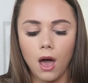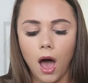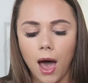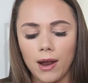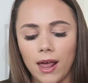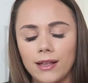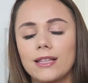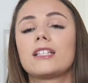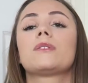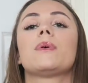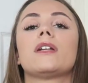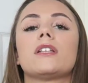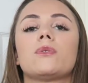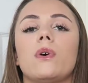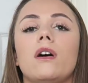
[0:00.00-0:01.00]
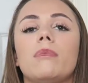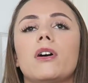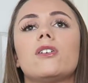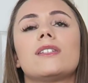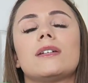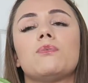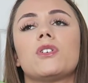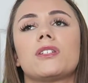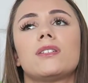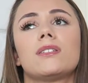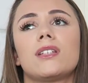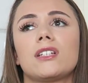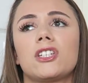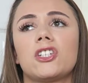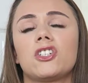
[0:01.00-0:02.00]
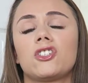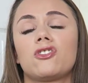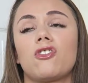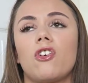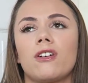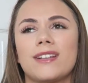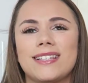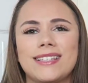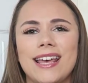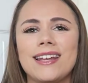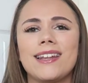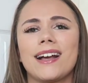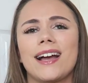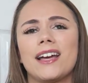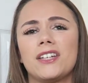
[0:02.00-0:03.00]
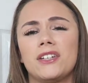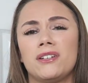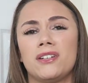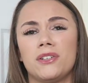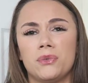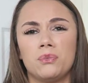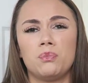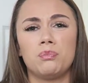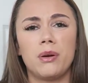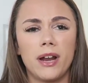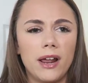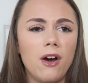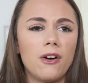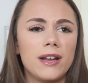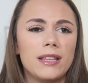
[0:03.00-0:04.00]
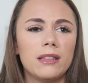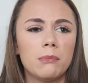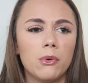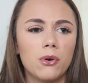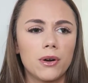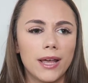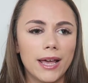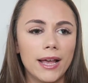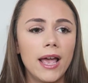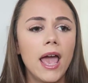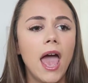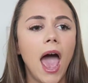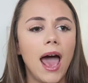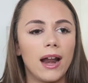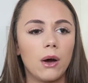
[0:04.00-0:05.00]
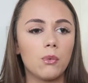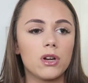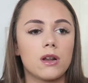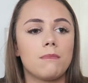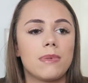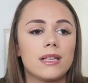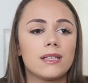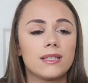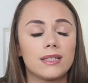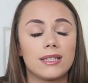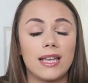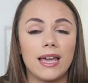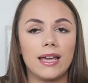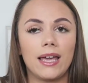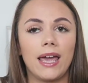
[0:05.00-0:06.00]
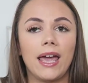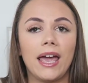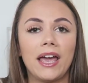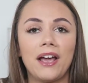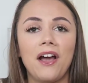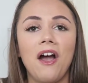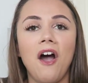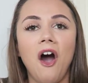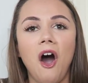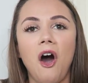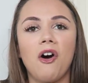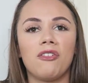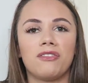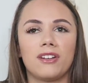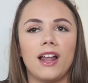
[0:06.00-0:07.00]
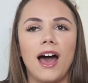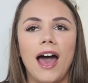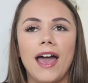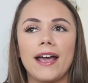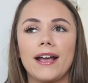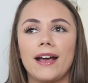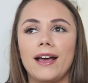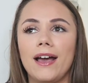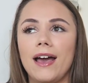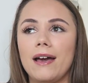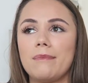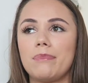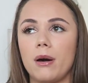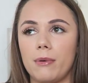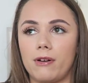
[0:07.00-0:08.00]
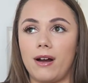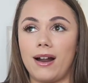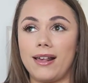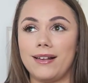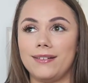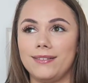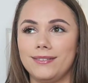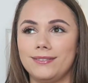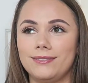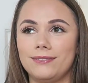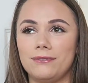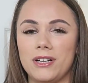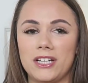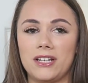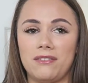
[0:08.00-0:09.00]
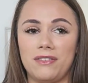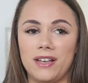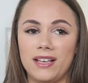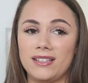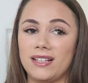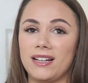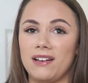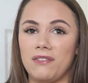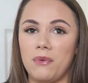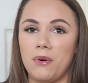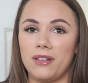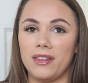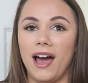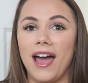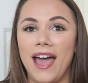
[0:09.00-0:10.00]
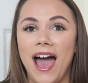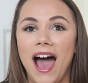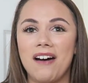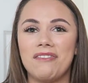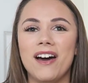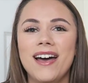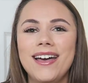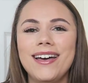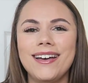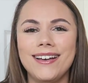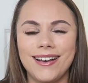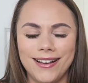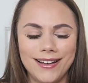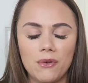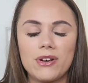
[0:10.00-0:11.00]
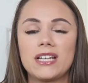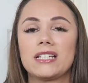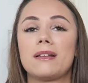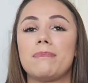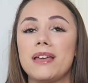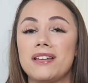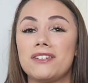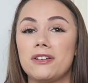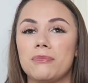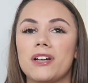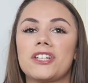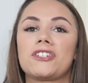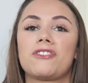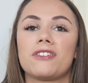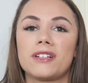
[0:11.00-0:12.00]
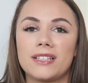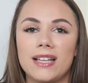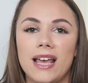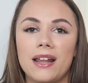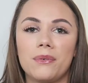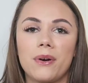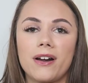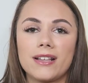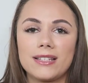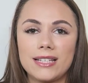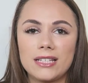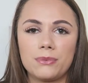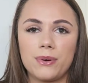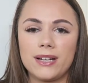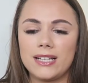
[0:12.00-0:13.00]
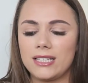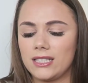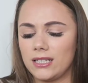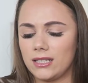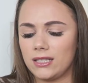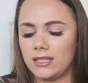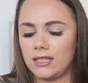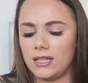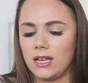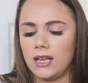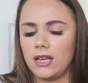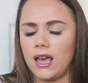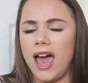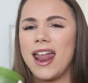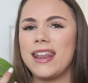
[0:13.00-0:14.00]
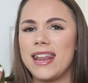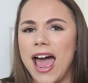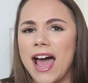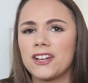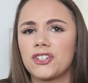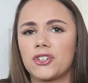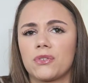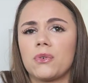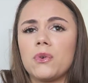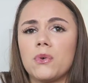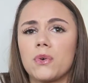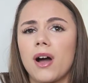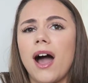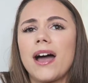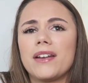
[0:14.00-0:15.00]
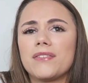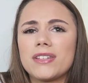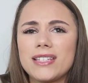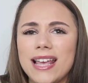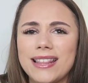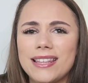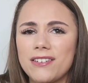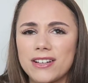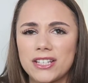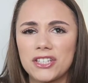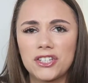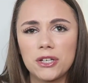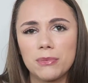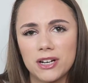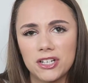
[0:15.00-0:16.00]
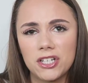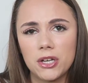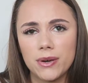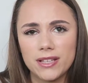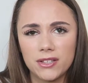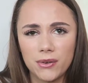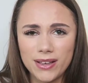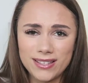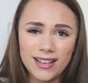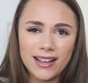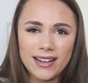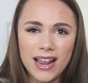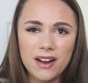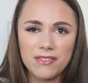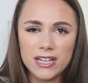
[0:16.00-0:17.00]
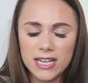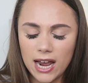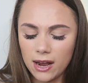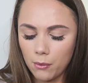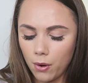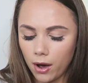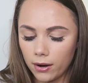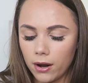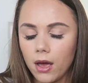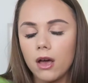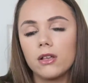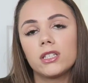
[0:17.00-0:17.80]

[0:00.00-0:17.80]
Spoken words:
I like this one as well because it wasn't such a strong scent. Like, I could put it on in the morning and I wouldn't be stinking of like pomegranate, which I think is another one that I have, which is a bit too much strong scent, whereas this one is just a natural kind of scent. There isn't too much to it, so it's like an everyday one.